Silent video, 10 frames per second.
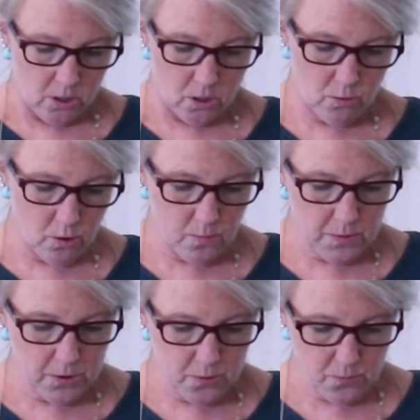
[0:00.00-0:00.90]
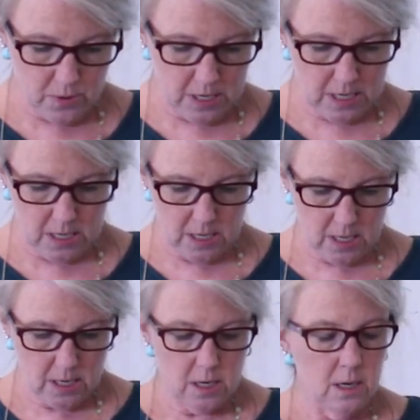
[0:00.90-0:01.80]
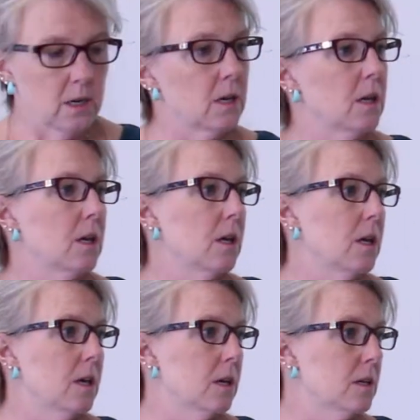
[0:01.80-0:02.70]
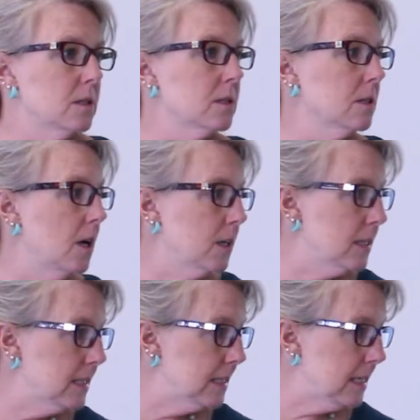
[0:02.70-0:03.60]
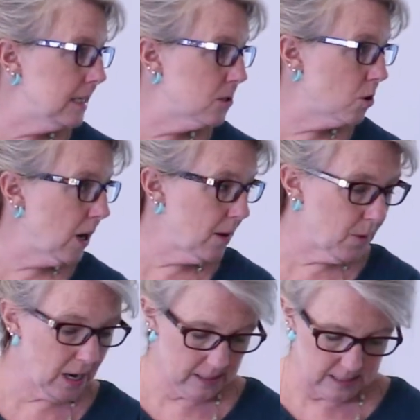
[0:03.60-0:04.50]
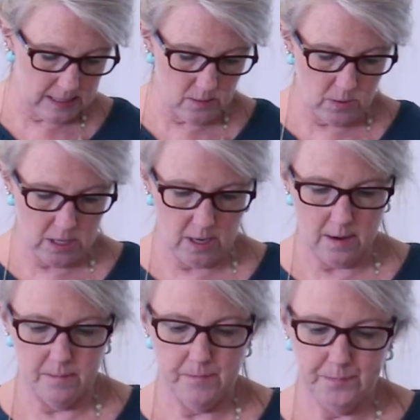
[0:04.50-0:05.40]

Group 3 is lung disease or hypoxemia.